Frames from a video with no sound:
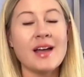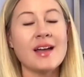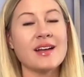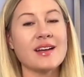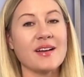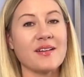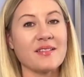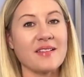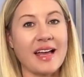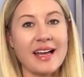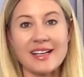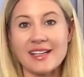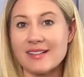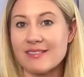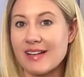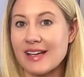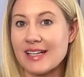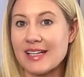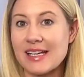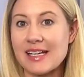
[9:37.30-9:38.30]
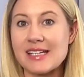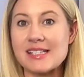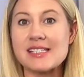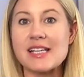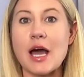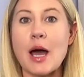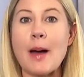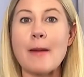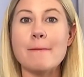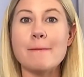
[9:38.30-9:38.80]
Now, Lightning Lane is
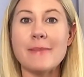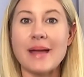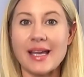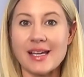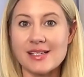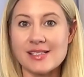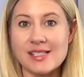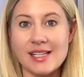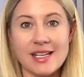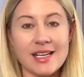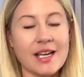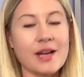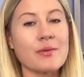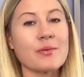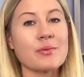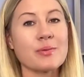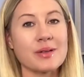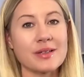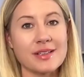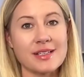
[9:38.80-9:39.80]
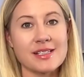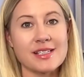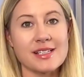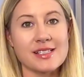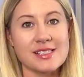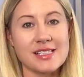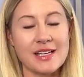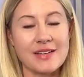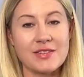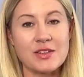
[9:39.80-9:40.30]
amazing. It really does
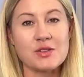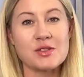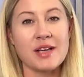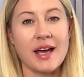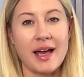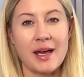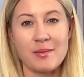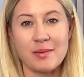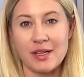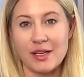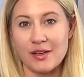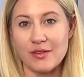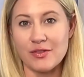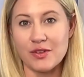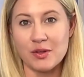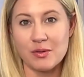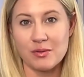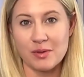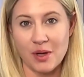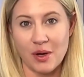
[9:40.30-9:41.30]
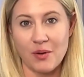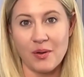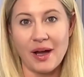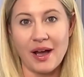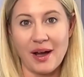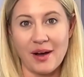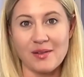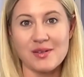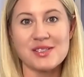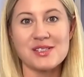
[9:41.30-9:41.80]
save you time if you know
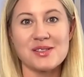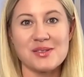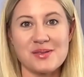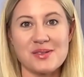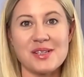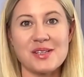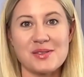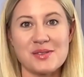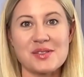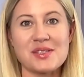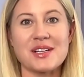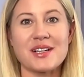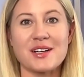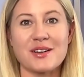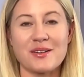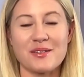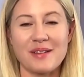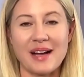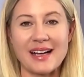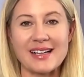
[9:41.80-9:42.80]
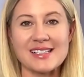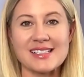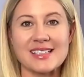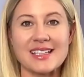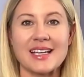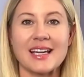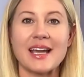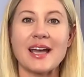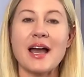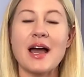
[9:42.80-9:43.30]
how to use it
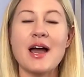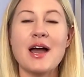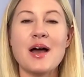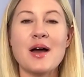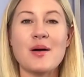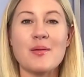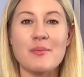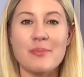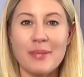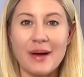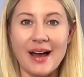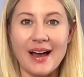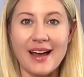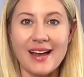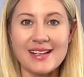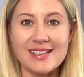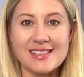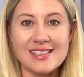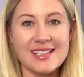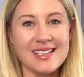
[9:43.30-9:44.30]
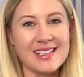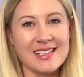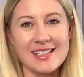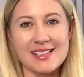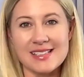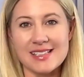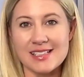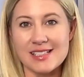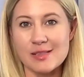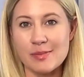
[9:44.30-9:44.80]
correctly. but it
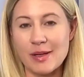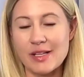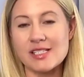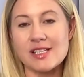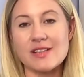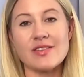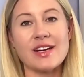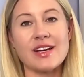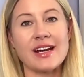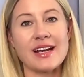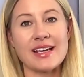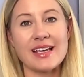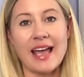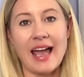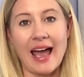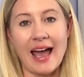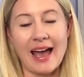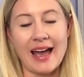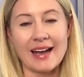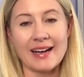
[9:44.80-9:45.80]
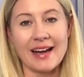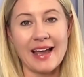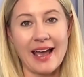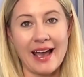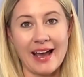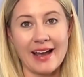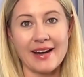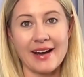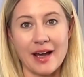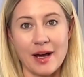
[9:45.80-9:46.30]
is expensive and it can
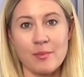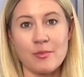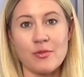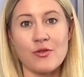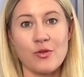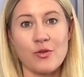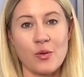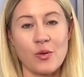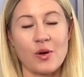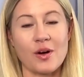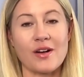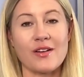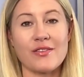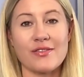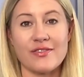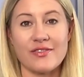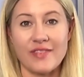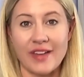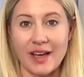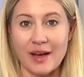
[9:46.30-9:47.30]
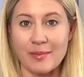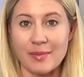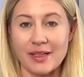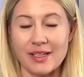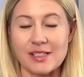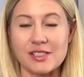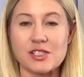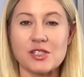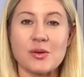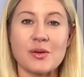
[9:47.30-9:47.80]
add up for
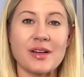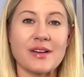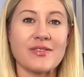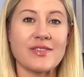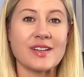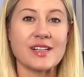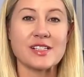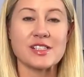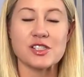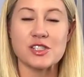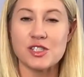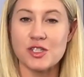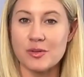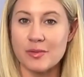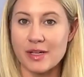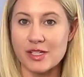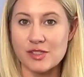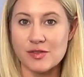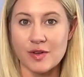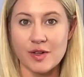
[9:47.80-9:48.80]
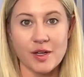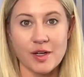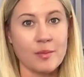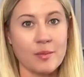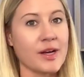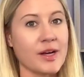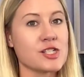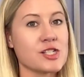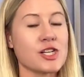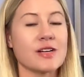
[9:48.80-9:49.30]
families. So if it is too much for your
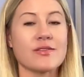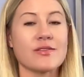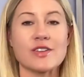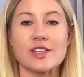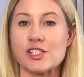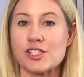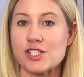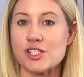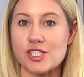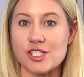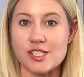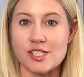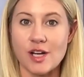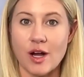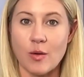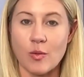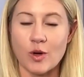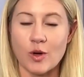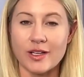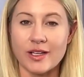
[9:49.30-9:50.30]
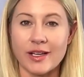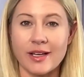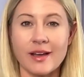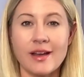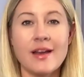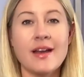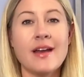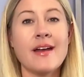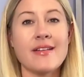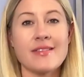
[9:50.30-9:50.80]
budget, if it's just not working,
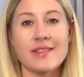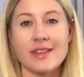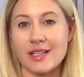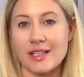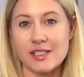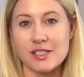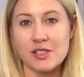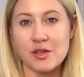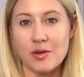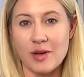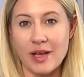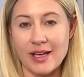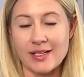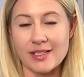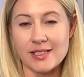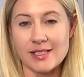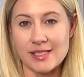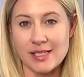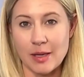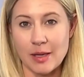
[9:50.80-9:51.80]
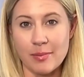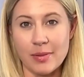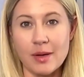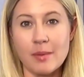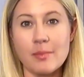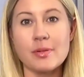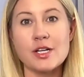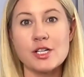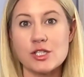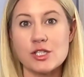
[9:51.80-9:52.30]
then it's okay to skip
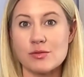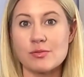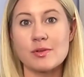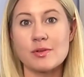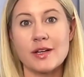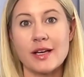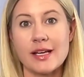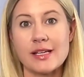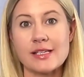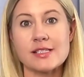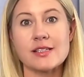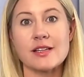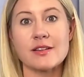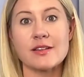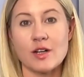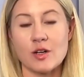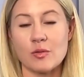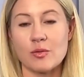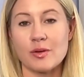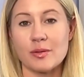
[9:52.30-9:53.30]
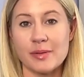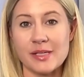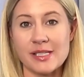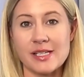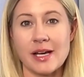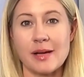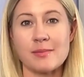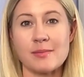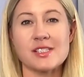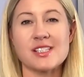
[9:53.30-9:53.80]
it. But just realize that there will be
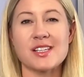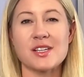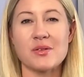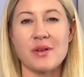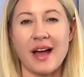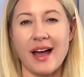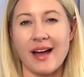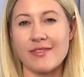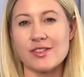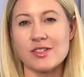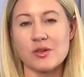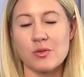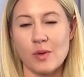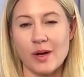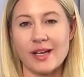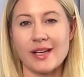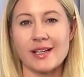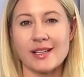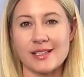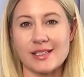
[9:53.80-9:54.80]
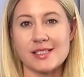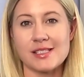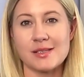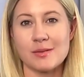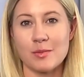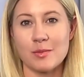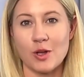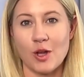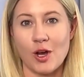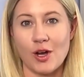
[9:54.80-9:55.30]
times that you have to wait in
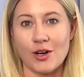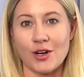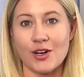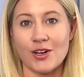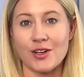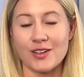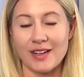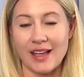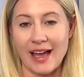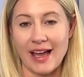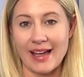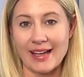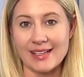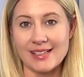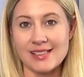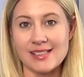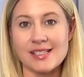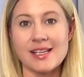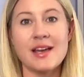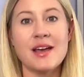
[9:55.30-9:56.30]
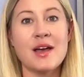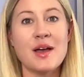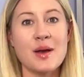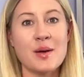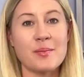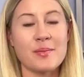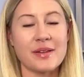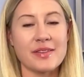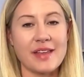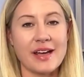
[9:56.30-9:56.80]
some longer lines,
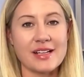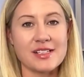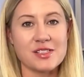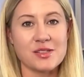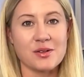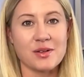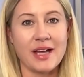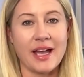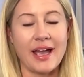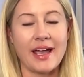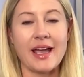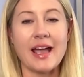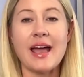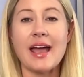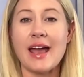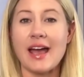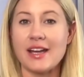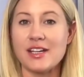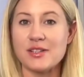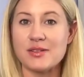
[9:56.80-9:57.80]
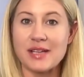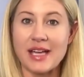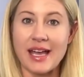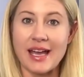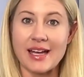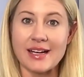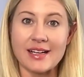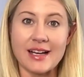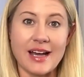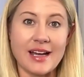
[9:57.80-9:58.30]
but that's okay. And you
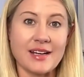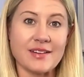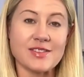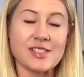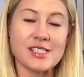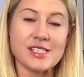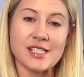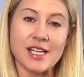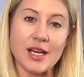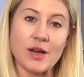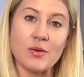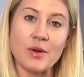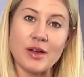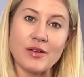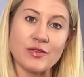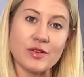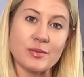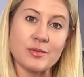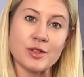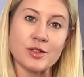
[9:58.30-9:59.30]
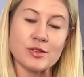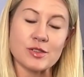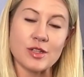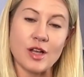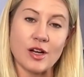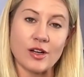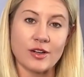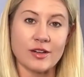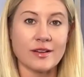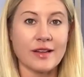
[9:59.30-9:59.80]
can kind of stay away from those
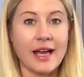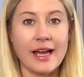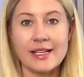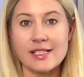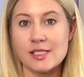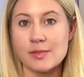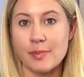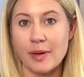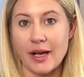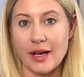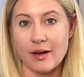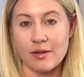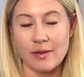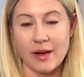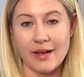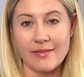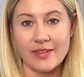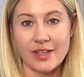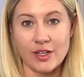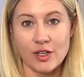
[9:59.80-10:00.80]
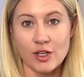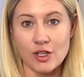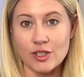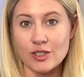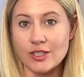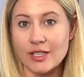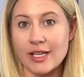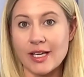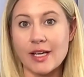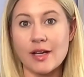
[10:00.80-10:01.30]
longer lines by arriving
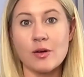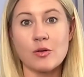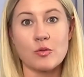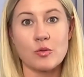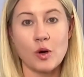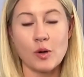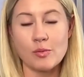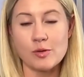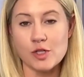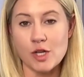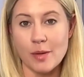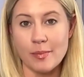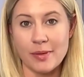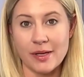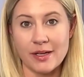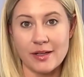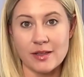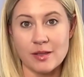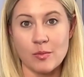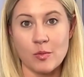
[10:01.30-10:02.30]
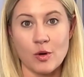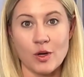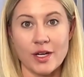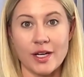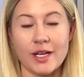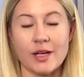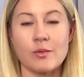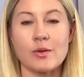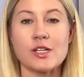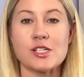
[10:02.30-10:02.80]
early, rope dropping in the
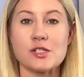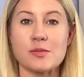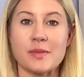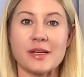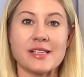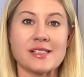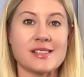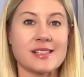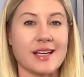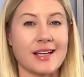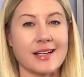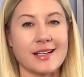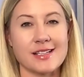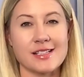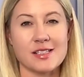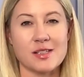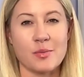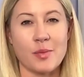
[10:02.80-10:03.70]
morning, which means getting to the